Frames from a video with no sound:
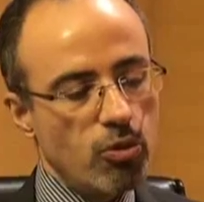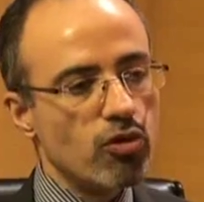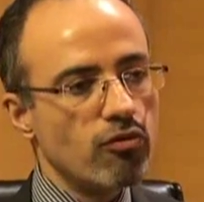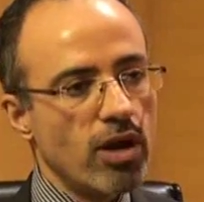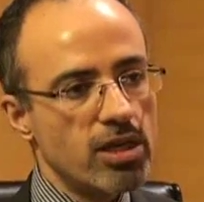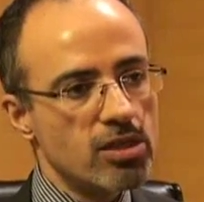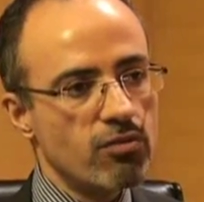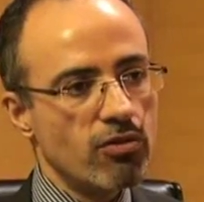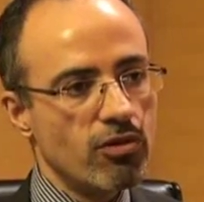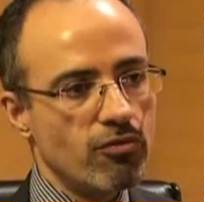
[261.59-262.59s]
Portwise,
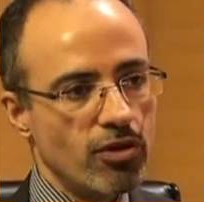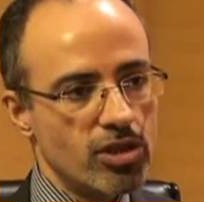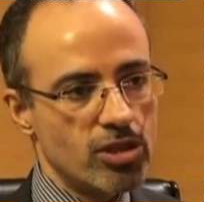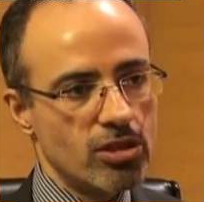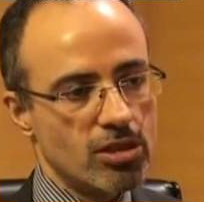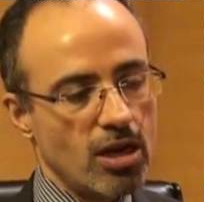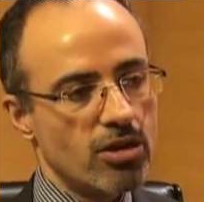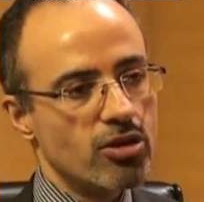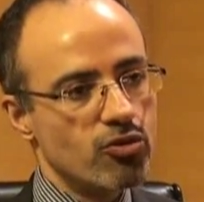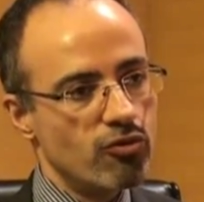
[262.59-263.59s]
when we first
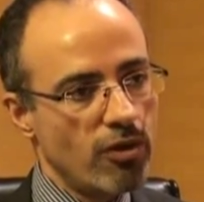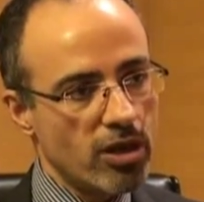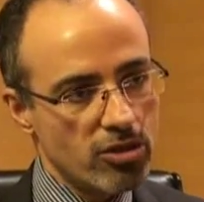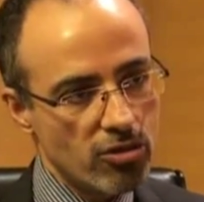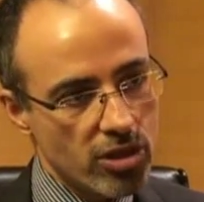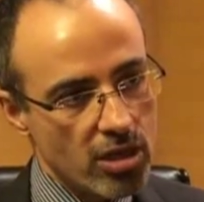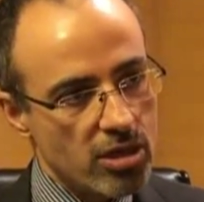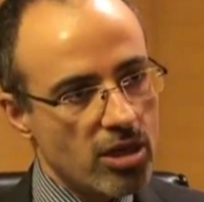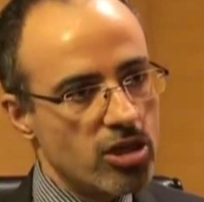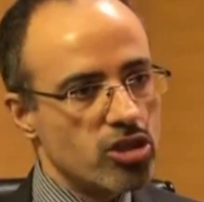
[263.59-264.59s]
started two-factor
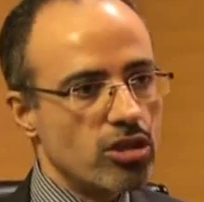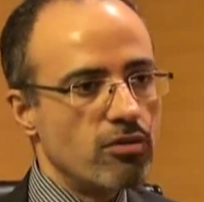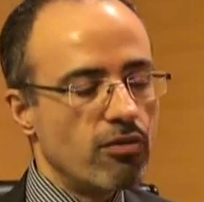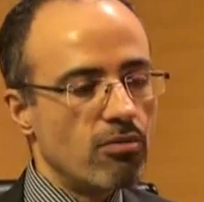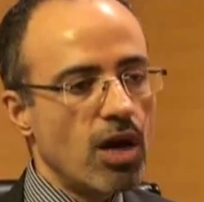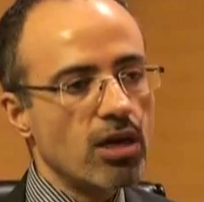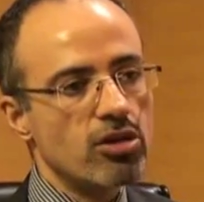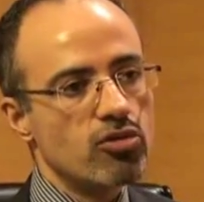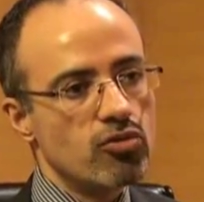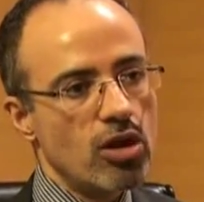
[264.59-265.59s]
authentication way back
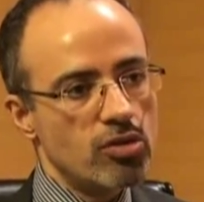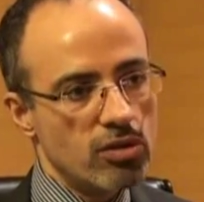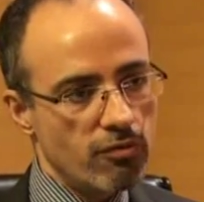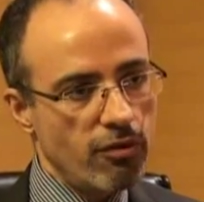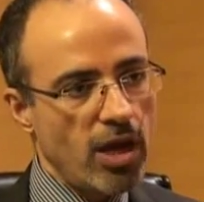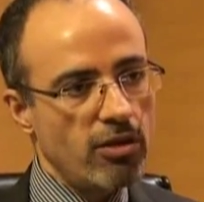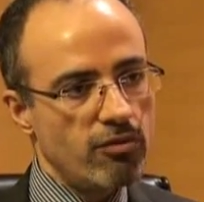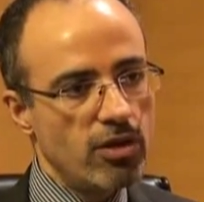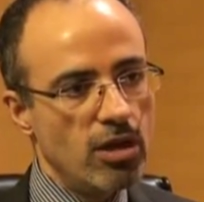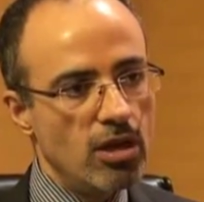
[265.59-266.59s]
in
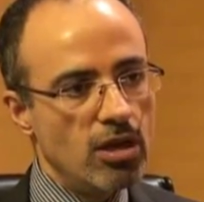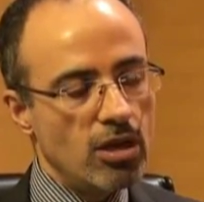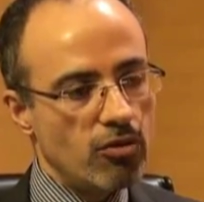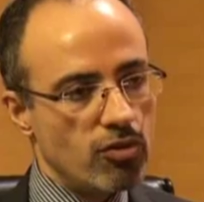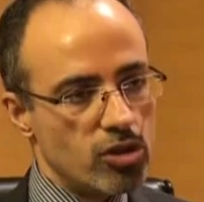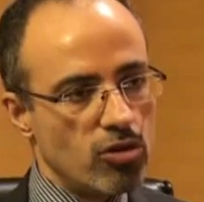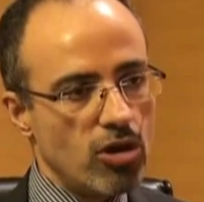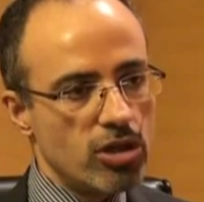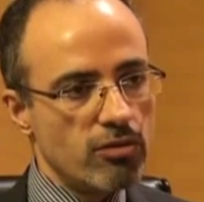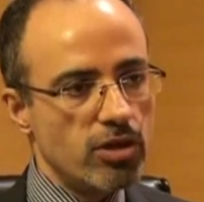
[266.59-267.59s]
2005, it was
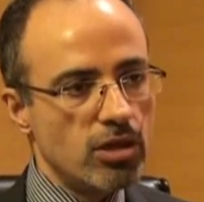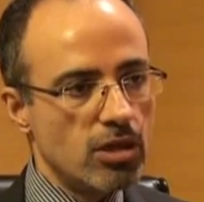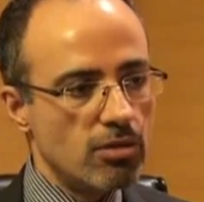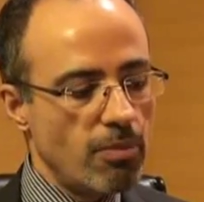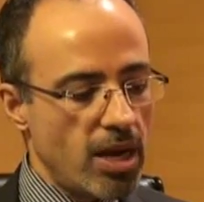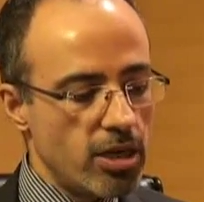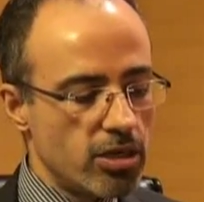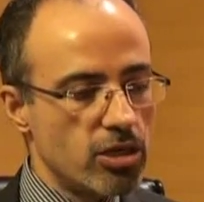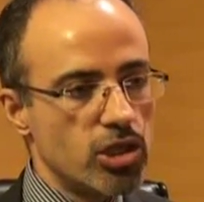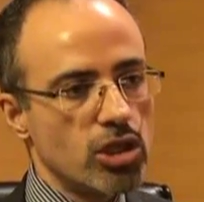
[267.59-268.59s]
not even a
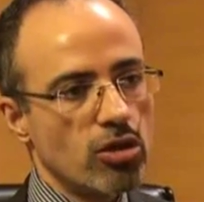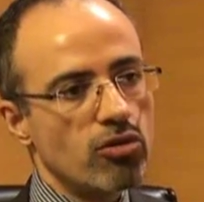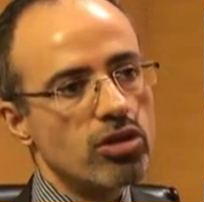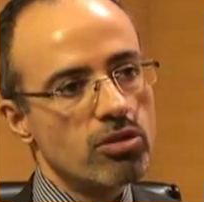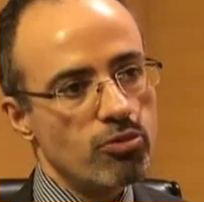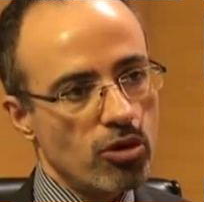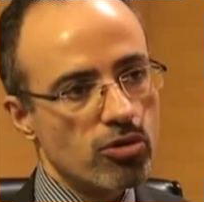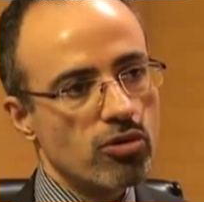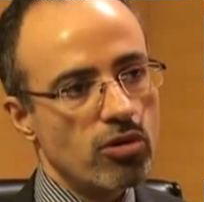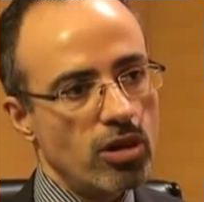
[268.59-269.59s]
mandated security
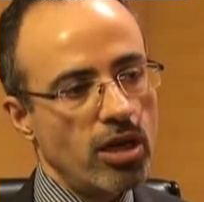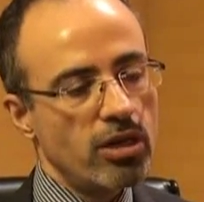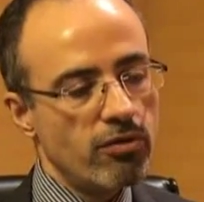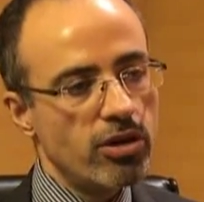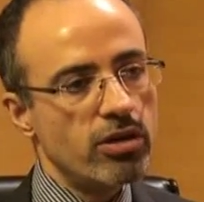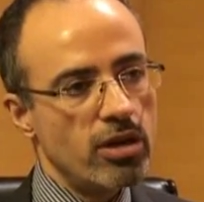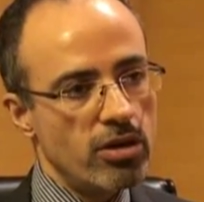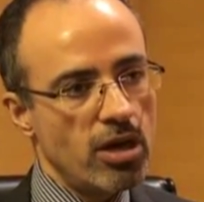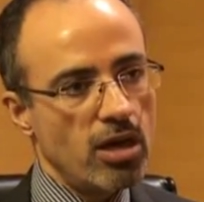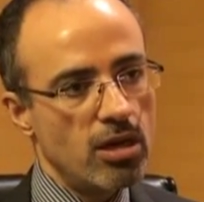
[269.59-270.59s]
protocol anywhere in
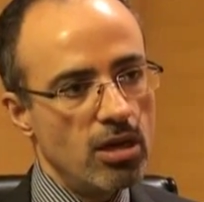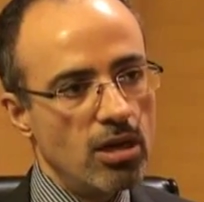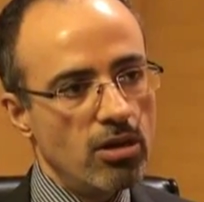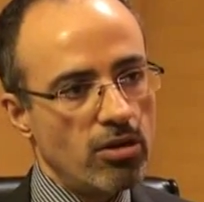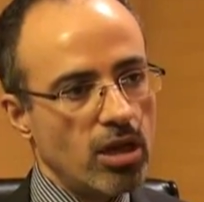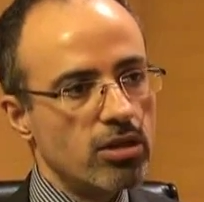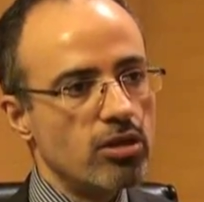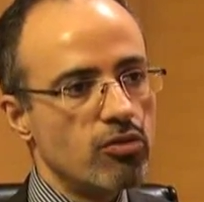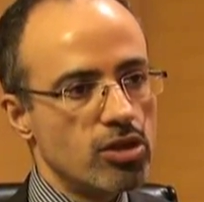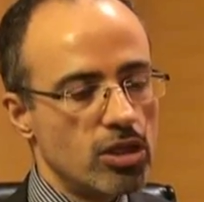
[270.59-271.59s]
India. Rather,
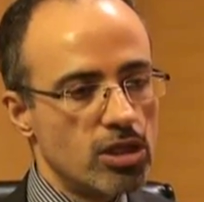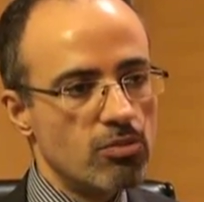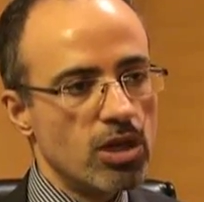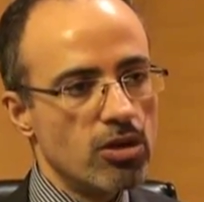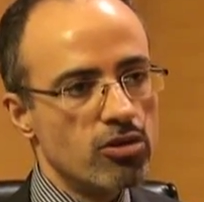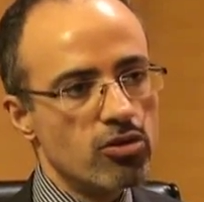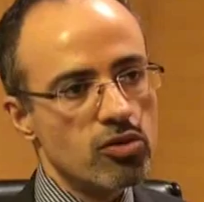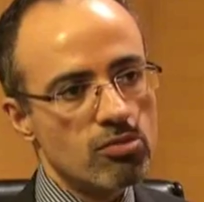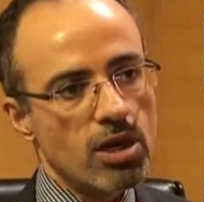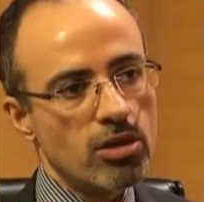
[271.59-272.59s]
it was just being
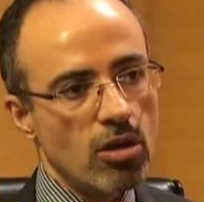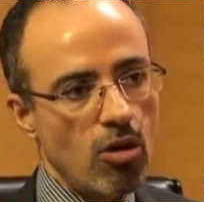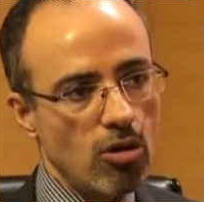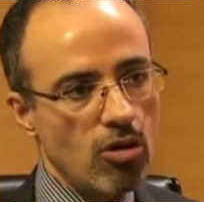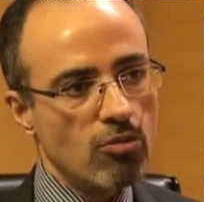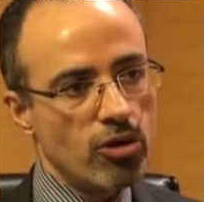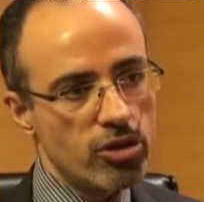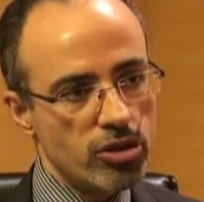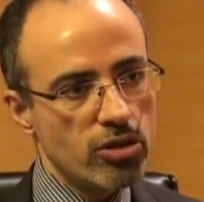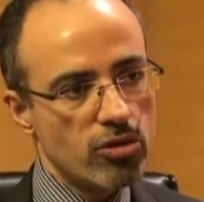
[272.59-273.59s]
introduced by the Hong Kong
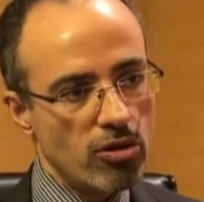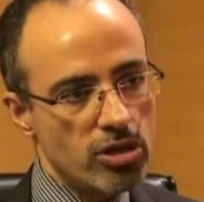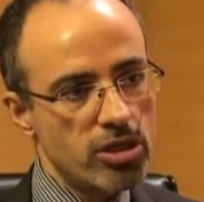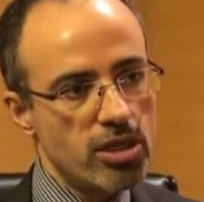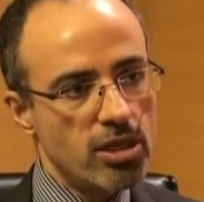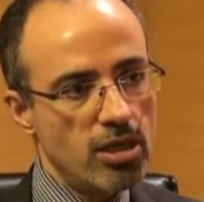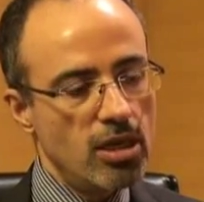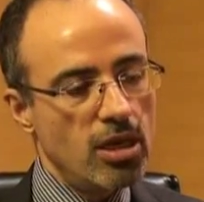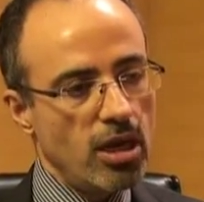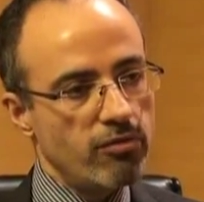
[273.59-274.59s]
Monetary Authority,
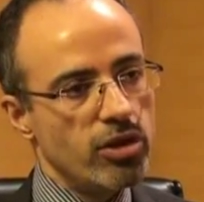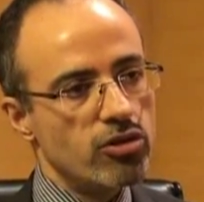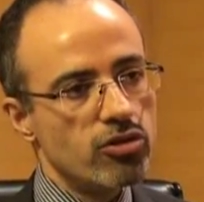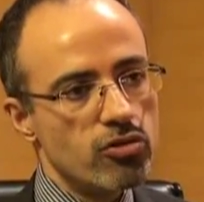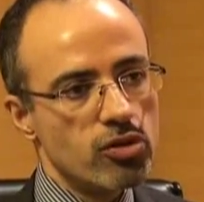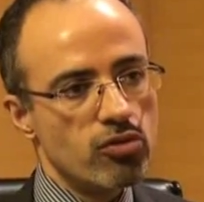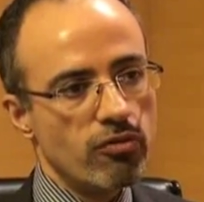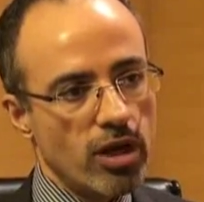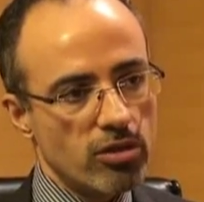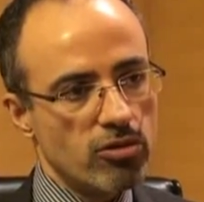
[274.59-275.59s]
and we introduced
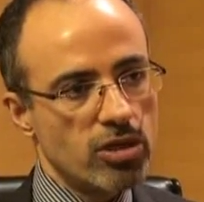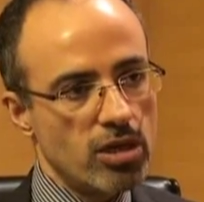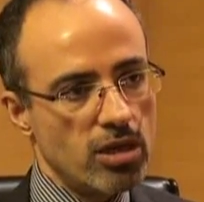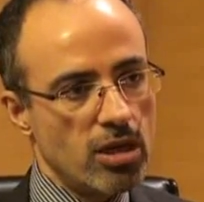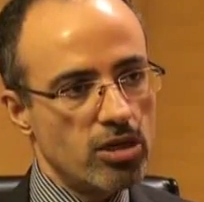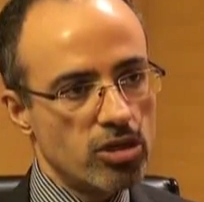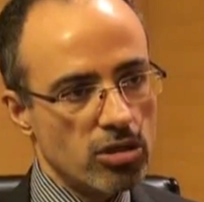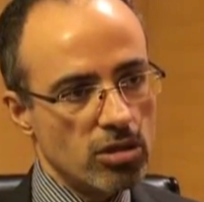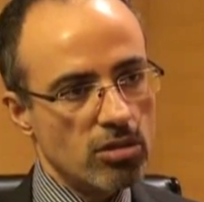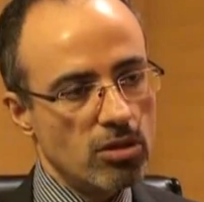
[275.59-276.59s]
two-factor authentication